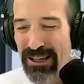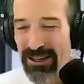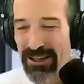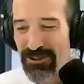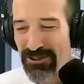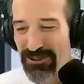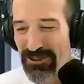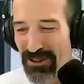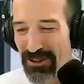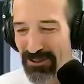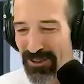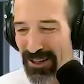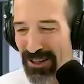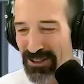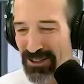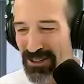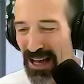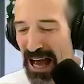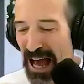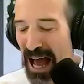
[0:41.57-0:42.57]
you so
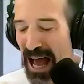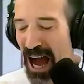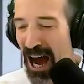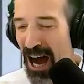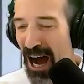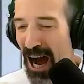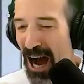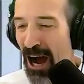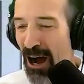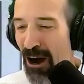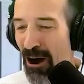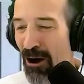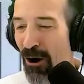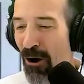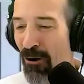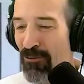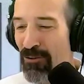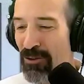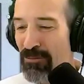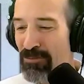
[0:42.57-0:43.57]
much. Uh,
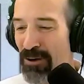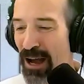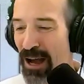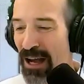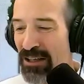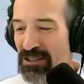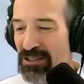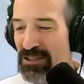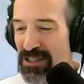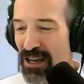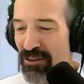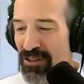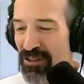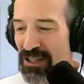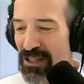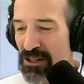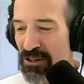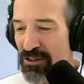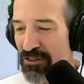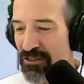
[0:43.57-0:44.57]
over the past seven
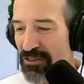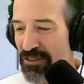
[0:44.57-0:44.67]
years,